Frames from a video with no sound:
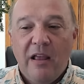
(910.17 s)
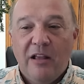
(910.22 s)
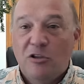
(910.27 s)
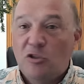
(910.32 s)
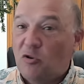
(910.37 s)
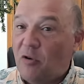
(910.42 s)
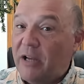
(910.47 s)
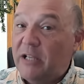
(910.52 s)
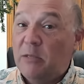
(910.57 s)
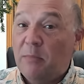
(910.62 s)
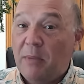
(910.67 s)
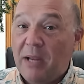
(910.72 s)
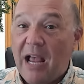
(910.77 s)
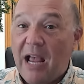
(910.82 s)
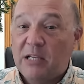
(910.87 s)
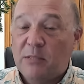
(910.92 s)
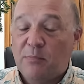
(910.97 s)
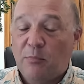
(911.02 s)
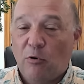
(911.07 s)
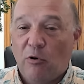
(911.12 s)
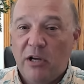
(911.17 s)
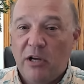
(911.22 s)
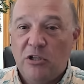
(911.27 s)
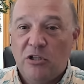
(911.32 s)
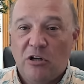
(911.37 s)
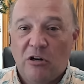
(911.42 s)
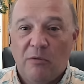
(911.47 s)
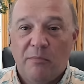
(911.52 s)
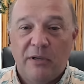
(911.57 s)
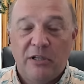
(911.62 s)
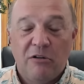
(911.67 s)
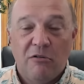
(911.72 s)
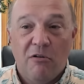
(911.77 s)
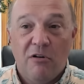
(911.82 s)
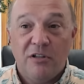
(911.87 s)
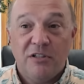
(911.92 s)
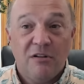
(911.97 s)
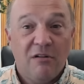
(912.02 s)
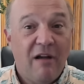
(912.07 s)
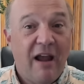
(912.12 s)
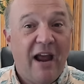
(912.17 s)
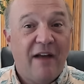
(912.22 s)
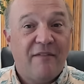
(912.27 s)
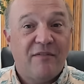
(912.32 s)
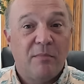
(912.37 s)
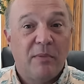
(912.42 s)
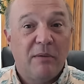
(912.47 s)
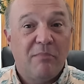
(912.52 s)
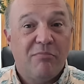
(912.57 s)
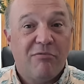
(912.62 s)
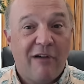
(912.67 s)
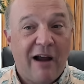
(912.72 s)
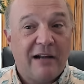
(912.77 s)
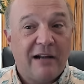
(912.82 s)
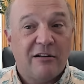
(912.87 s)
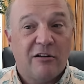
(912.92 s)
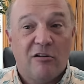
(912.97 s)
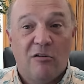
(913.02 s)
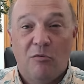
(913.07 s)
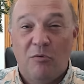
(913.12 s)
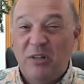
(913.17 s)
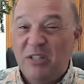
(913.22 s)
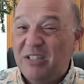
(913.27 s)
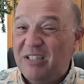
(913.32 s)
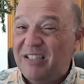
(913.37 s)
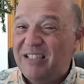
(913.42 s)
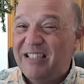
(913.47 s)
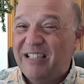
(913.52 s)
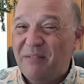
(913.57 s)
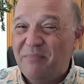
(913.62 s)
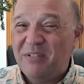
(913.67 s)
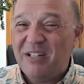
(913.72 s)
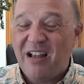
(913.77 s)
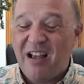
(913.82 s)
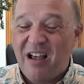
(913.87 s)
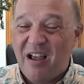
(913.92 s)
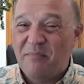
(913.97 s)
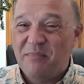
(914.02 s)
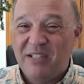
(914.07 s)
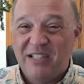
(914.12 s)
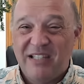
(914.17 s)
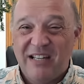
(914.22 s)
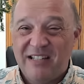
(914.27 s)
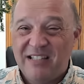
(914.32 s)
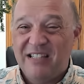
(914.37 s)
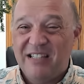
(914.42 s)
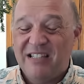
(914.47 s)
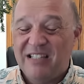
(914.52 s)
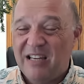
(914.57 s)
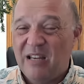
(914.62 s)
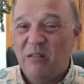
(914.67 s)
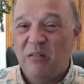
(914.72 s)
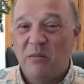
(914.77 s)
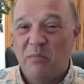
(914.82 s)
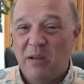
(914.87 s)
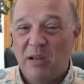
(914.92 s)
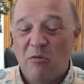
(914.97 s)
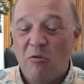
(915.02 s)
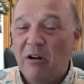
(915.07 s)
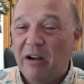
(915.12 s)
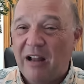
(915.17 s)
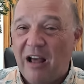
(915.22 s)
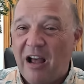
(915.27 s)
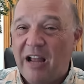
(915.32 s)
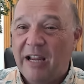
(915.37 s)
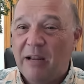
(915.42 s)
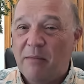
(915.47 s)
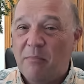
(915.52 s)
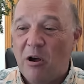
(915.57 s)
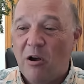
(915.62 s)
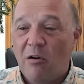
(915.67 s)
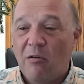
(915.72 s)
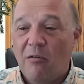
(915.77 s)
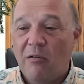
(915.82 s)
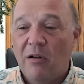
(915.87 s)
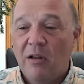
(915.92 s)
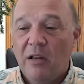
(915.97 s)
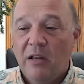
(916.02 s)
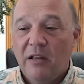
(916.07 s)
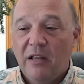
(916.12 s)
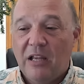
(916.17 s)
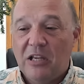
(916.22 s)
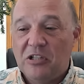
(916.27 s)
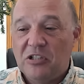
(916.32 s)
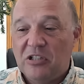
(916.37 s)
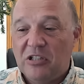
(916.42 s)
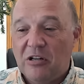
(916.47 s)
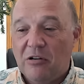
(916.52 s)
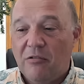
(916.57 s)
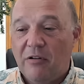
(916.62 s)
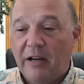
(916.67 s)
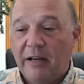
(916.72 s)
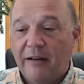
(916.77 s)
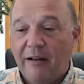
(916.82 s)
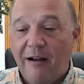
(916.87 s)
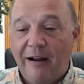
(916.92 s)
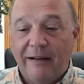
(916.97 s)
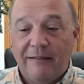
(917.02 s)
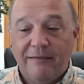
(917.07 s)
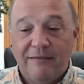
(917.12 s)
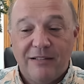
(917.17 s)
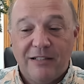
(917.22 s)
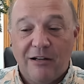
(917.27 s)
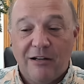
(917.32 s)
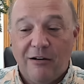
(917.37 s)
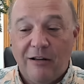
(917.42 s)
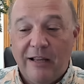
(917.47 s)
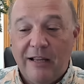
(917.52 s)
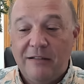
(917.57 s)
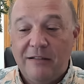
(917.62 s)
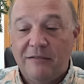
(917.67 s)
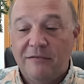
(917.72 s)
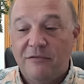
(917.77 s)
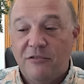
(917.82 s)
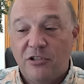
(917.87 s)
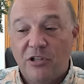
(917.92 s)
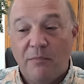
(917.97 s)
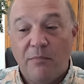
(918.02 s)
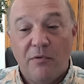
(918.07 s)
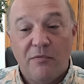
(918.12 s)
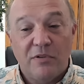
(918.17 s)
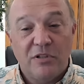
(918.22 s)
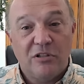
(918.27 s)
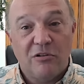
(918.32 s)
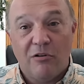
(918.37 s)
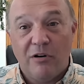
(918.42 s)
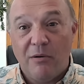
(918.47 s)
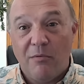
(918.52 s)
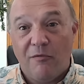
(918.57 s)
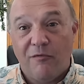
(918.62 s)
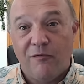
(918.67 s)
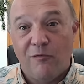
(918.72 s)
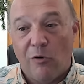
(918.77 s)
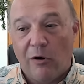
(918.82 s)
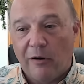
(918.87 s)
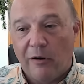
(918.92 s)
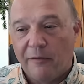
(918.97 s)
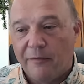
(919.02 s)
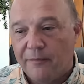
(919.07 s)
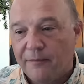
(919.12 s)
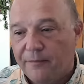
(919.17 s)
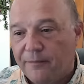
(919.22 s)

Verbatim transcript: It's great to be aspirational, but you also have to be practical, which sometimes doesn't seem to be what IMO is doing. All right, let's go ahead and jump over to story number four.